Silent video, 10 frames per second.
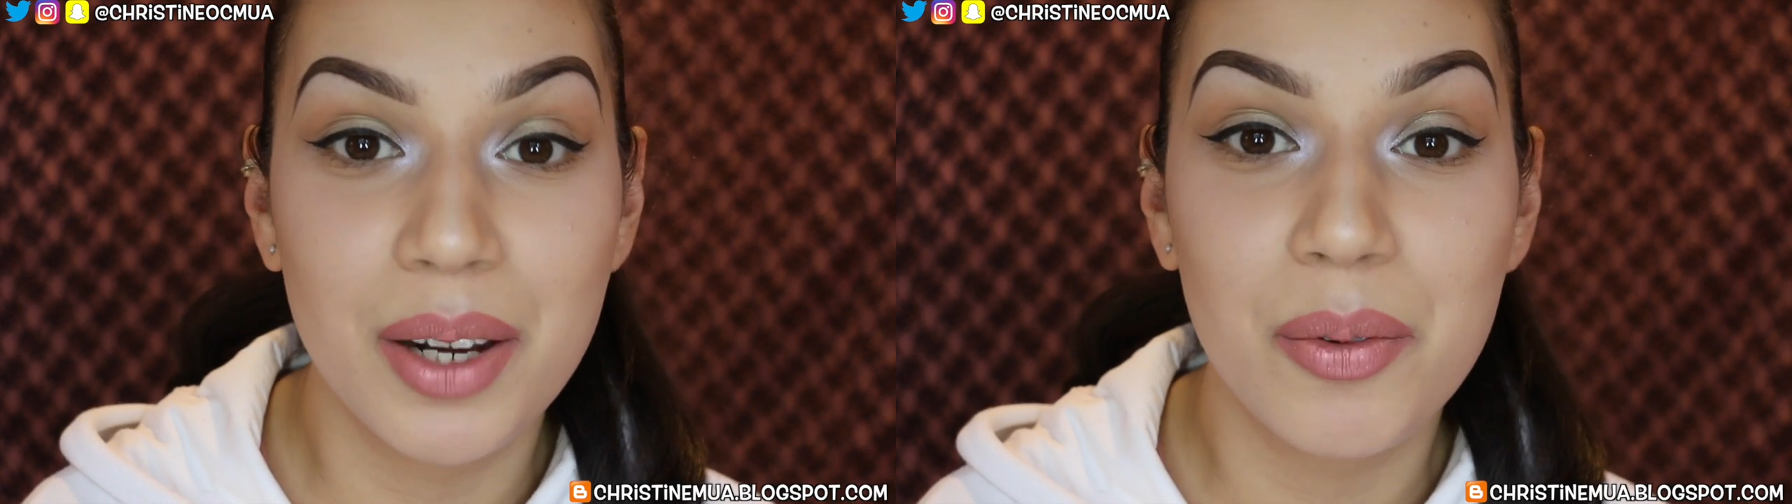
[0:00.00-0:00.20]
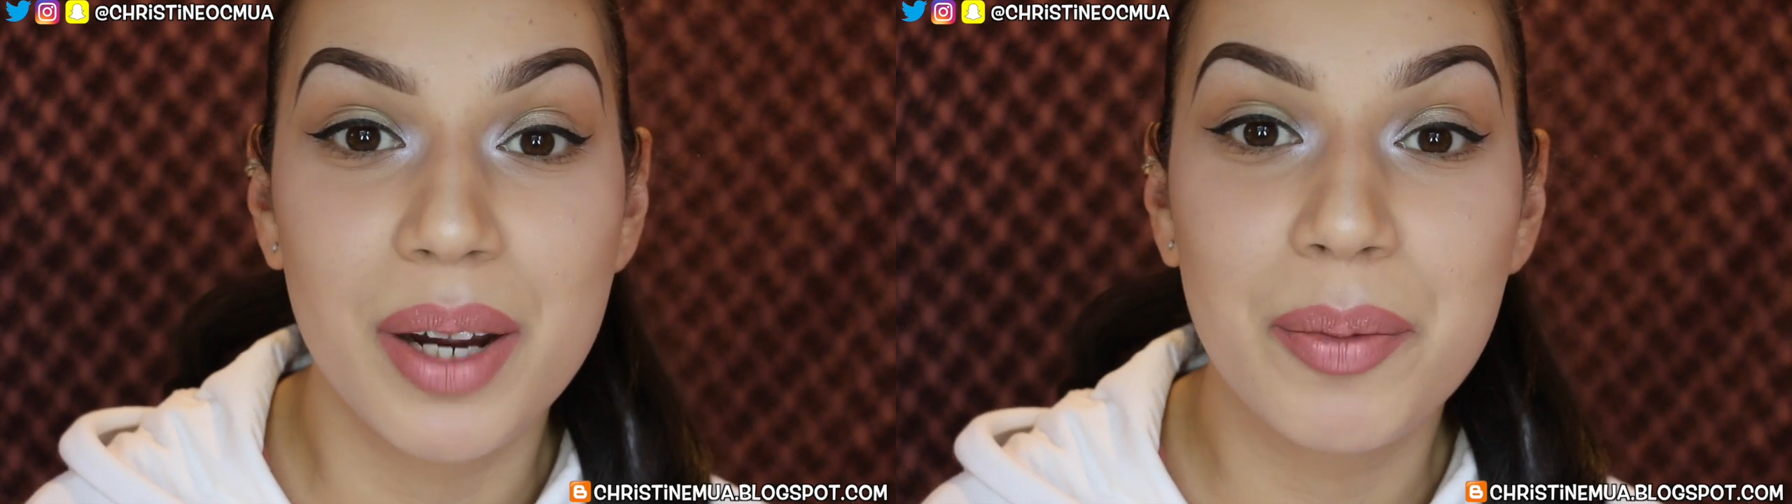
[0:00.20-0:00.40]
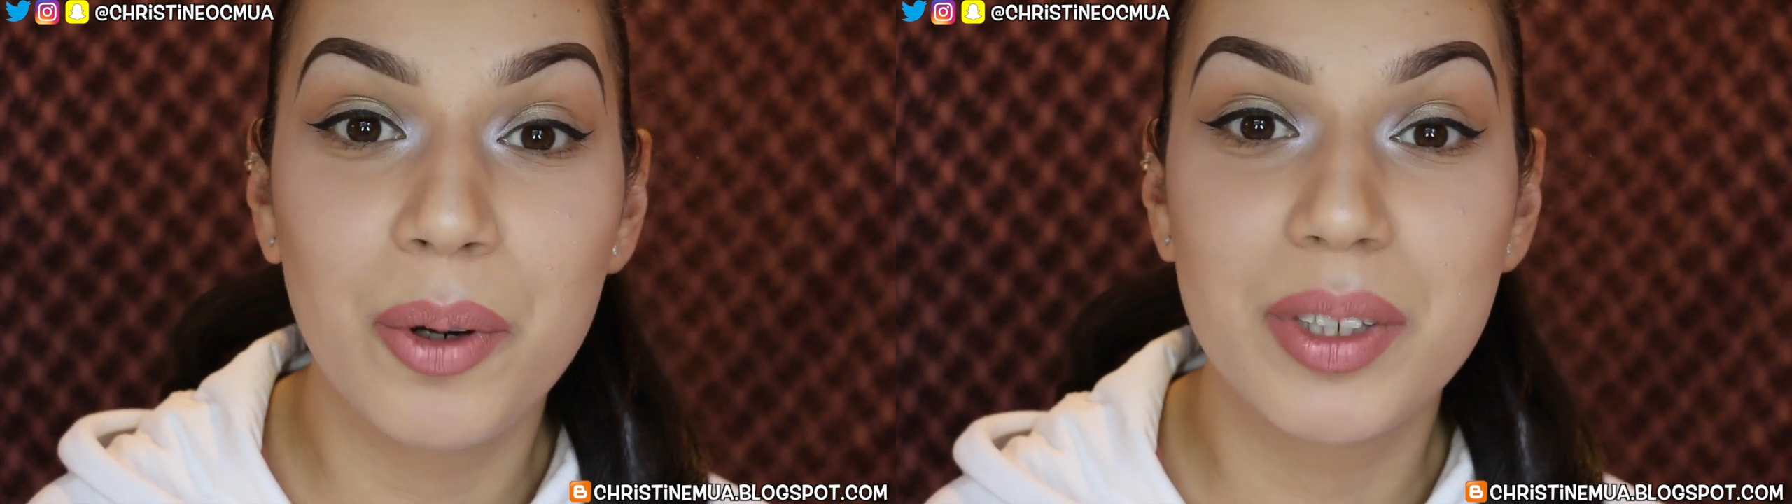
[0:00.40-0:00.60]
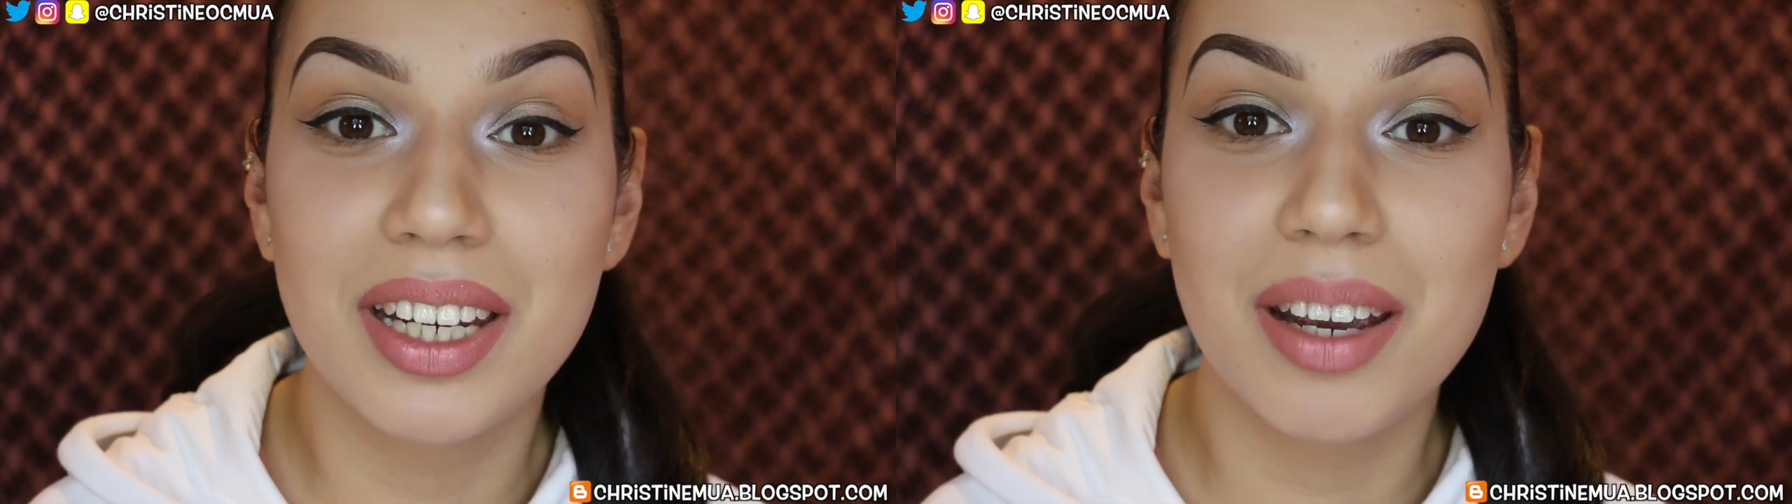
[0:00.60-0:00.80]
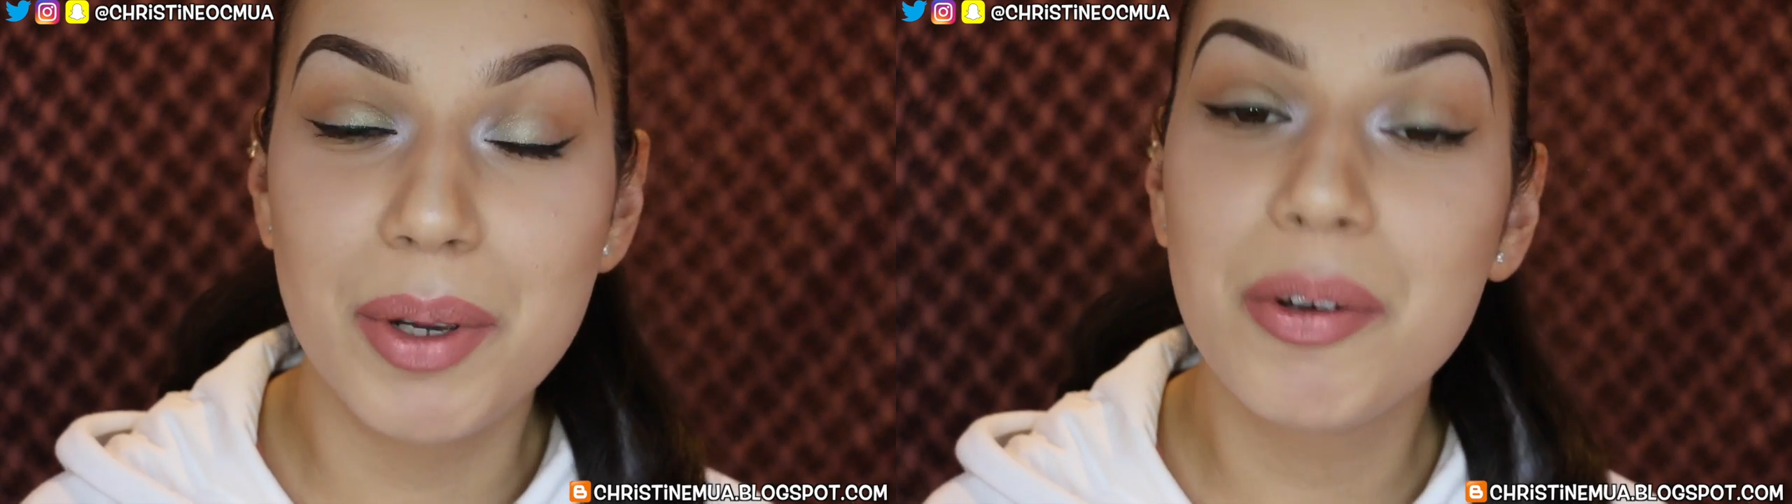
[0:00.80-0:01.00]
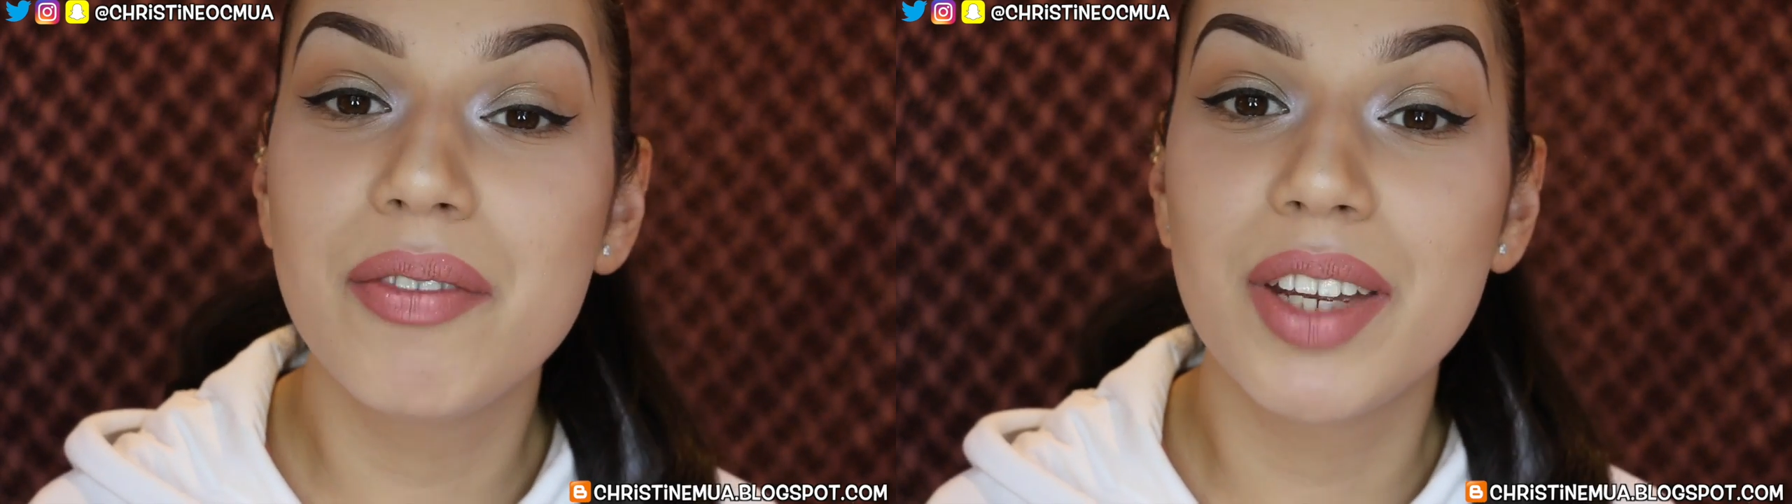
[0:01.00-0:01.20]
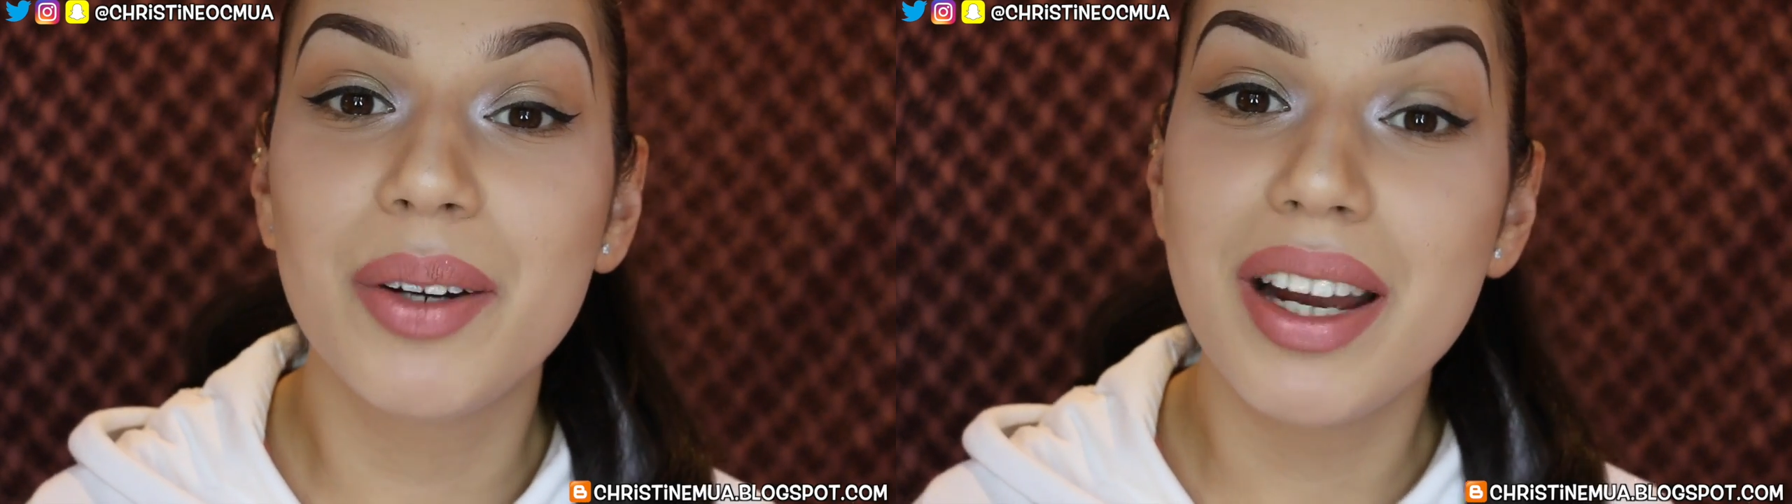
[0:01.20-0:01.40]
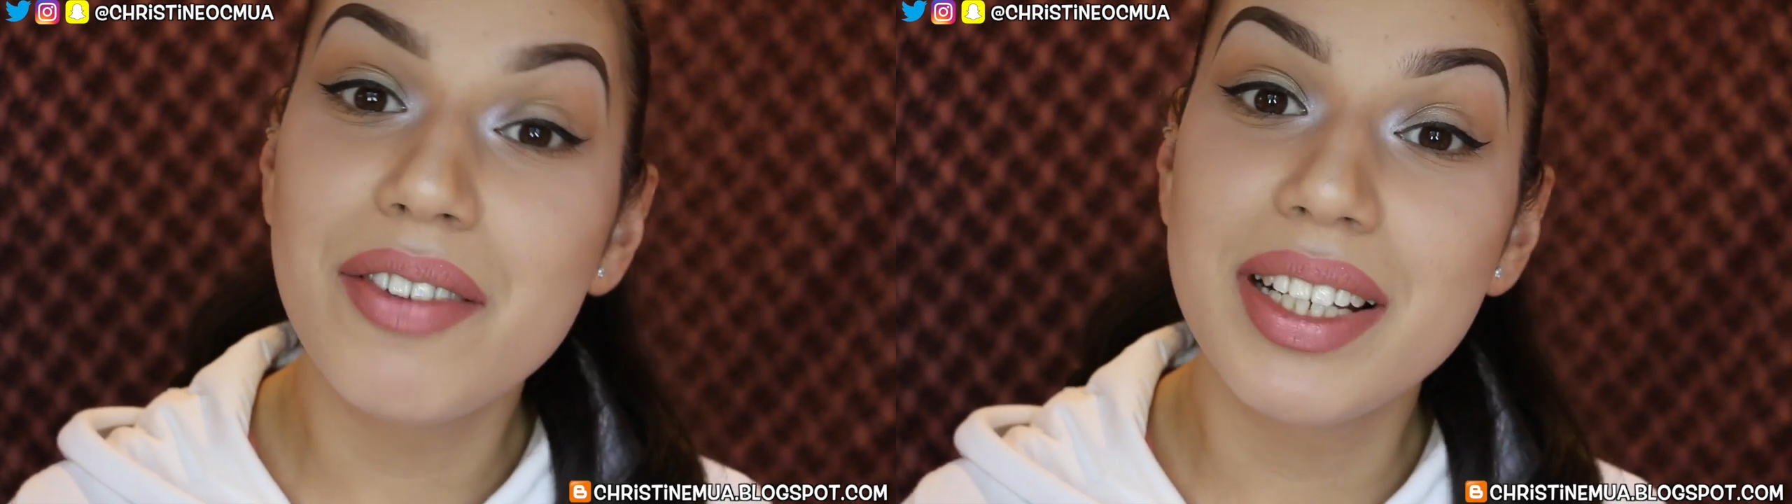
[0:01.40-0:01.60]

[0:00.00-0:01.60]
where I'm posting a beauty video every